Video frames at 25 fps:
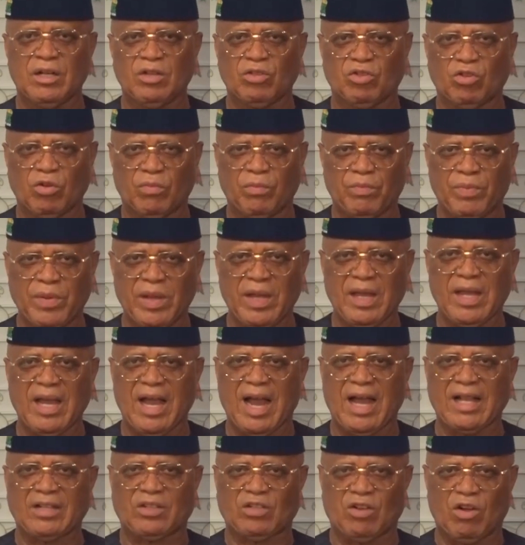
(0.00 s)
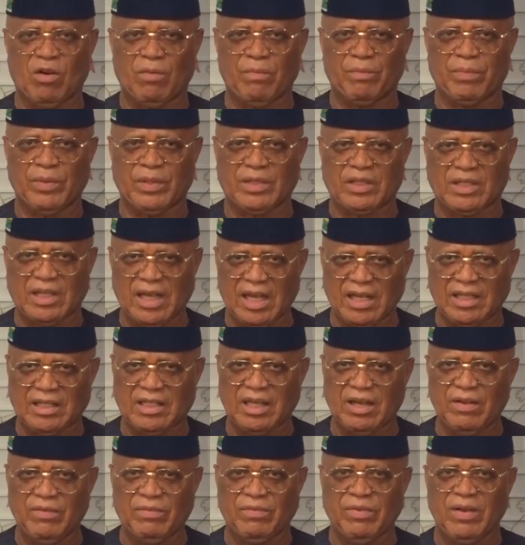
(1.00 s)
to be as
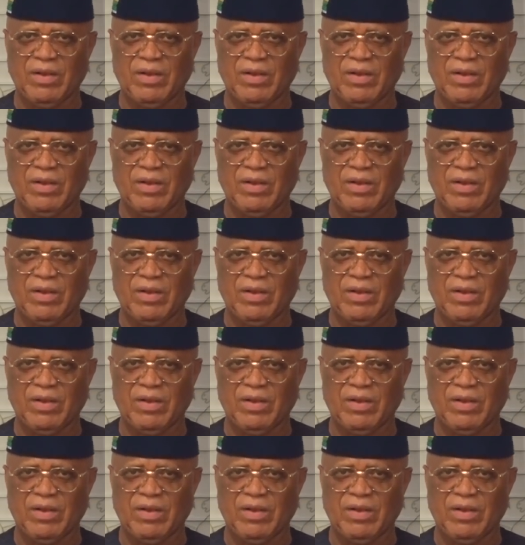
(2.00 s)
competitive